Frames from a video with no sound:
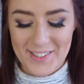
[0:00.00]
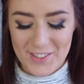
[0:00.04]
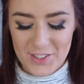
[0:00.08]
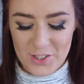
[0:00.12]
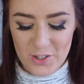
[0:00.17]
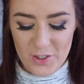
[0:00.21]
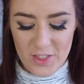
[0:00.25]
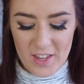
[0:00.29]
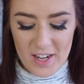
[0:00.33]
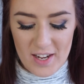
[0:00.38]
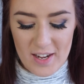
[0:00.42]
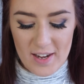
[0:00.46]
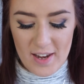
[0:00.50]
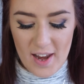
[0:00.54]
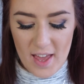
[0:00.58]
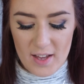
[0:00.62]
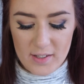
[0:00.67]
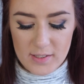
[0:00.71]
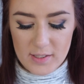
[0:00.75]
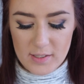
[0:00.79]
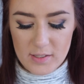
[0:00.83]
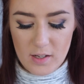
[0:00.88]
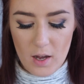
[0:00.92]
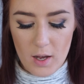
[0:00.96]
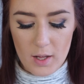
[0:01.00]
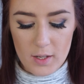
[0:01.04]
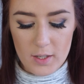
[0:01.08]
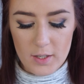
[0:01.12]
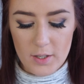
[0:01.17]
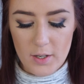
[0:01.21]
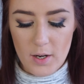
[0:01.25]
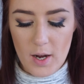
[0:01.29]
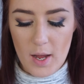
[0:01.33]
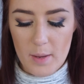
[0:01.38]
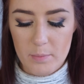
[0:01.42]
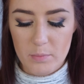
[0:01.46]
so the next
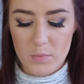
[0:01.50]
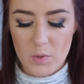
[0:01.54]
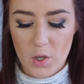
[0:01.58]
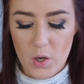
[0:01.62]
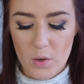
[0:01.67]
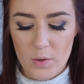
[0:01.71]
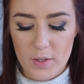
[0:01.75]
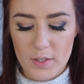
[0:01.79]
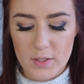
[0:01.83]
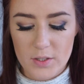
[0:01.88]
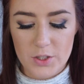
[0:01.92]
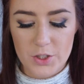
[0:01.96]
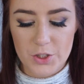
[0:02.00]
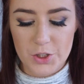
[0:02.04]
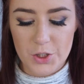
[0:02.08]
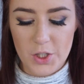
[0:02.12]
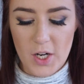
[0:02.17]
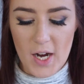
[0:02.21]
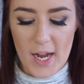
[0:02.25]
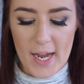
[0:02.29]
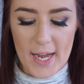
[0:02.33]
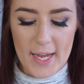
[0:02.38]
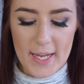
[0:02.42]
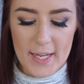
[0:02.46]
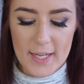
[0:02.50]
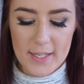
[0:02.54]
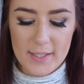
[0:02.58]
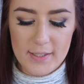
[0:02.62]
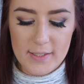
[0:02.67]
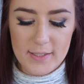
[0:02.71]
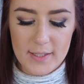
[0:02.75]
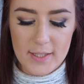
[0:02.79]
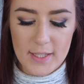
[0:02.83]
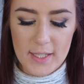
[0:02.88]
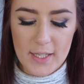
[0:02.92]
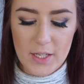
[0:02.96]
color I'm going to try
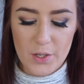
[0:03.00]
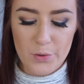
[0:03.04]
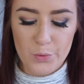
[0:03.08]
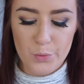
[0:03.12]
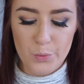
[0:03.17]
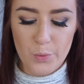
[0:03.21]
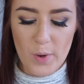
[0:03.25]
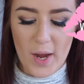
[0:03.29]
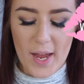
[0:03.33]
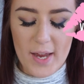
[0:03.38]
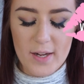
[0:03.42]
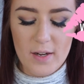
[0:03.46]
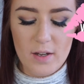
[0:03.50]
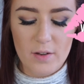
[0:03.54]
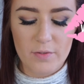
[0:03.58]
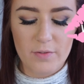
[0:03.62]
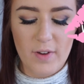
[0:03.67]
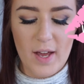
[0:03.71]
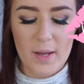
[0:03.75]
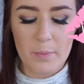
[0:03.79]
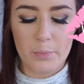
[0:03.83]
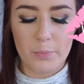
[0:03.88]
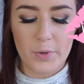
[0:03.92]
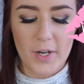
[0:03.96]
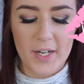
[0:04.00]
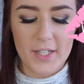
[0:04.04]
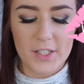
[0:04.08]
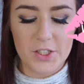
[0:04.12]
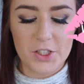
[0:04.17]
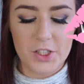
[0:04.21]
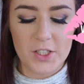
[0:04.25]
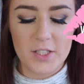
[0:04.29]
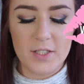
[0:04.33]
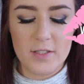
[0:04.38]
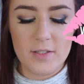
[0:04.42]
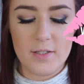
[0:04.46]
is the Red
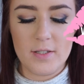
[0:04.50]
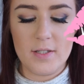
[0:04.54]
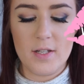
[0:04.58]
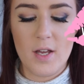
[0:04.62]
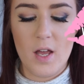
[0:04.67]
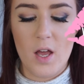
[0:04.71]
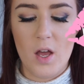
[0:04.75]
Vibrations,